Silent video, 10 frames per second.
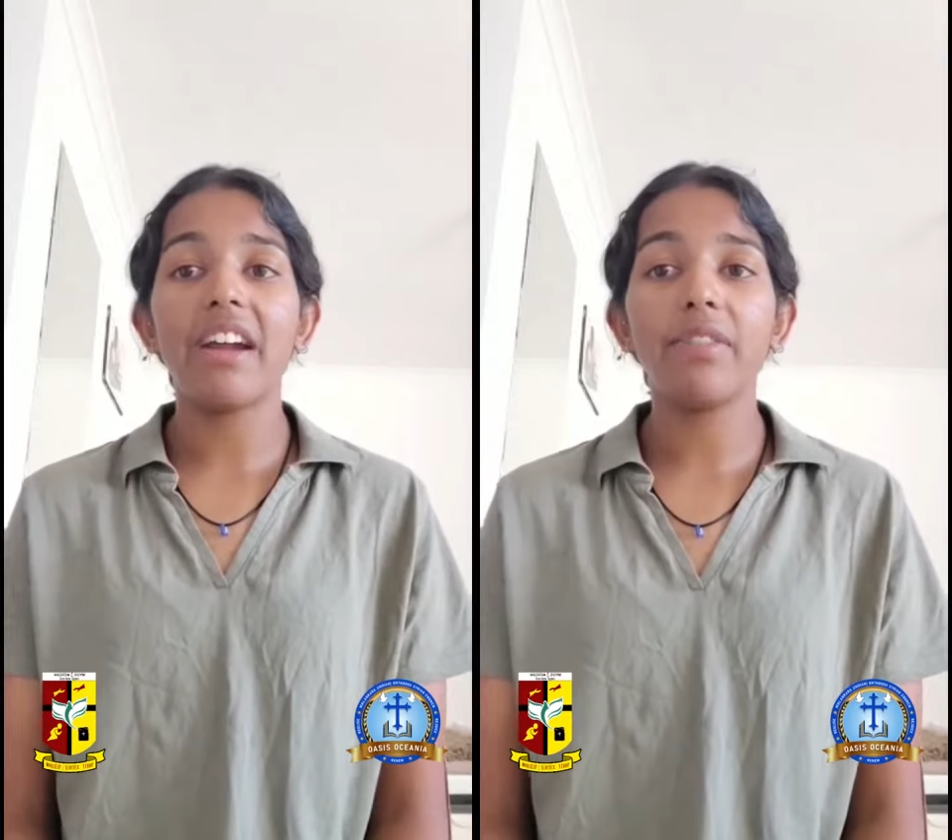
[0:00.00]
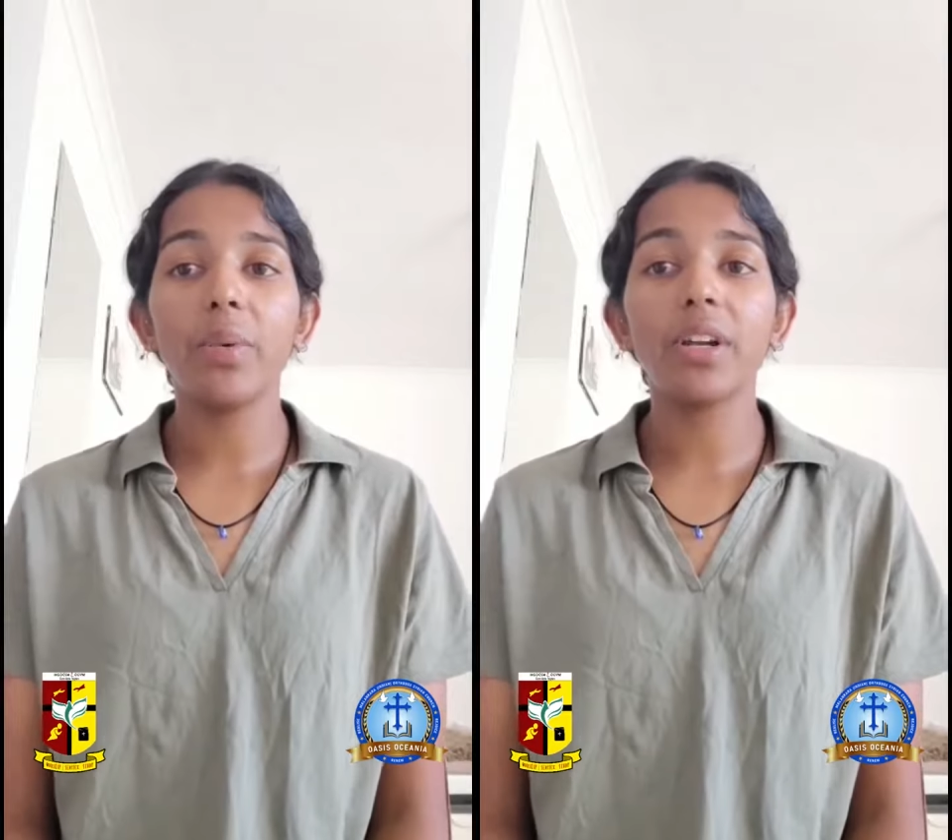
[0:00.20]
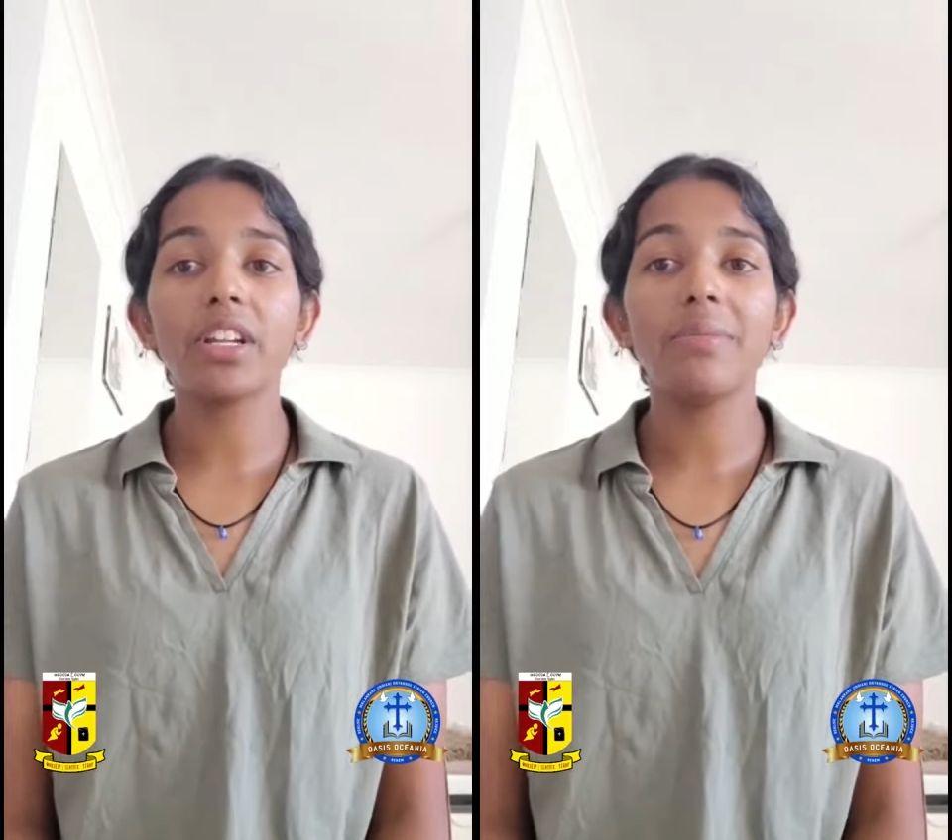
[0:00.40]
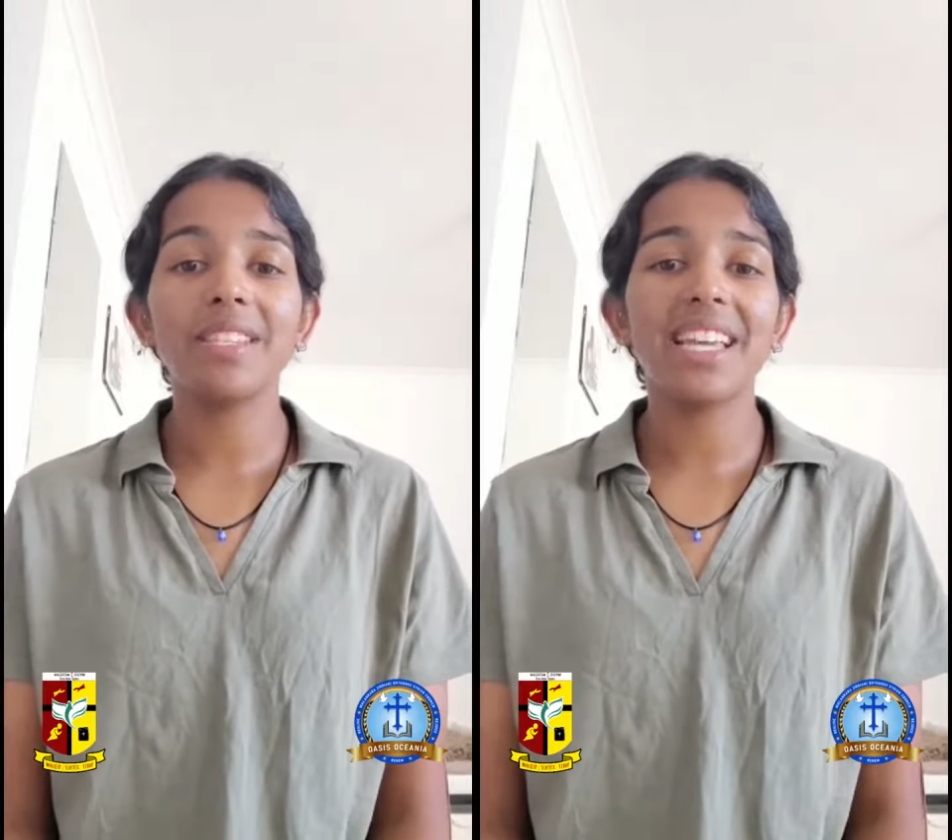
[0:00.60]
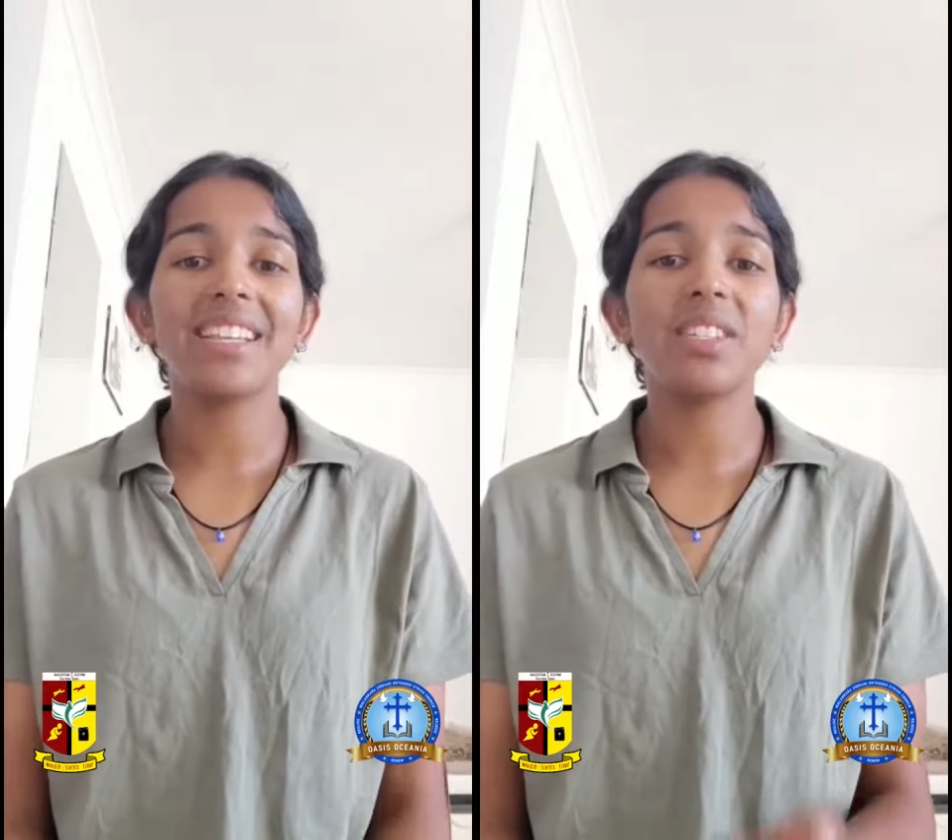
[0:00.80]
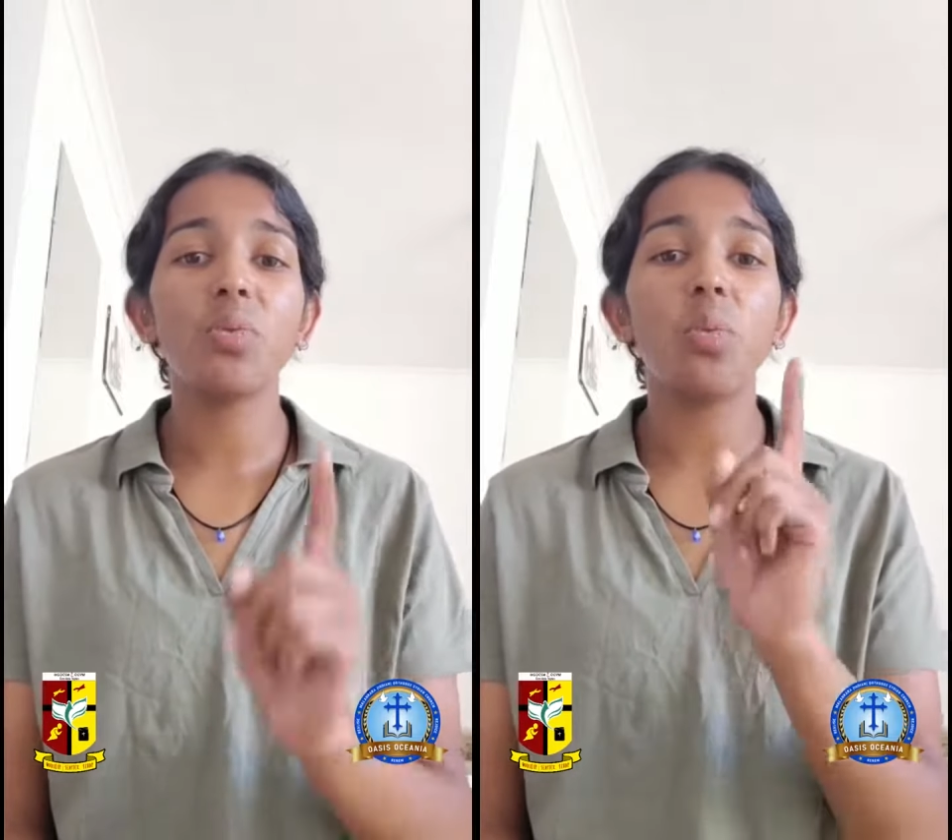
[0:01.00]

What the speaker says: everyone commits at least